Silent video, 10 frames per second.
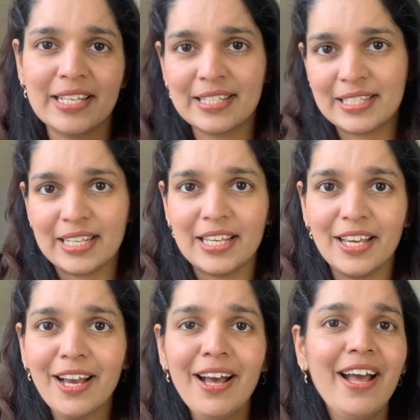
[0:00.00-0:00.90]

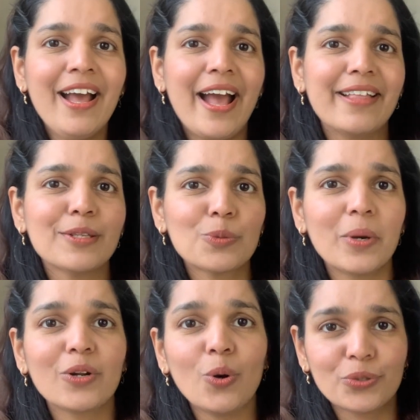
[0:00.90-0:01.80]
sticky, and this
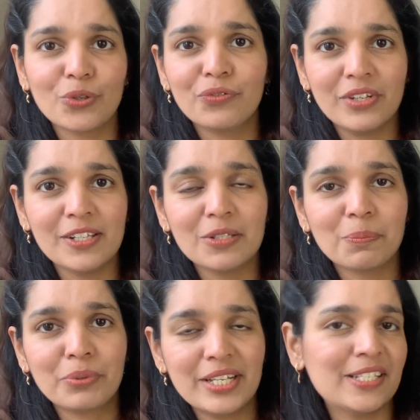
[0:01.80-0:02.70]
one also feels
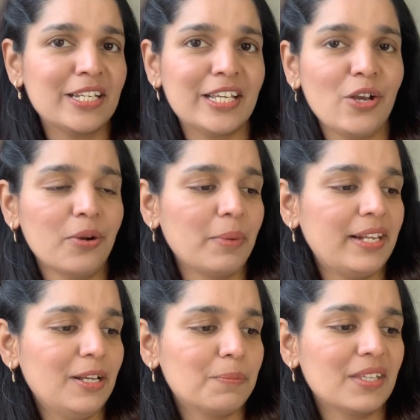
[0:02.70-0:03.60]
pretty sticky on my lips,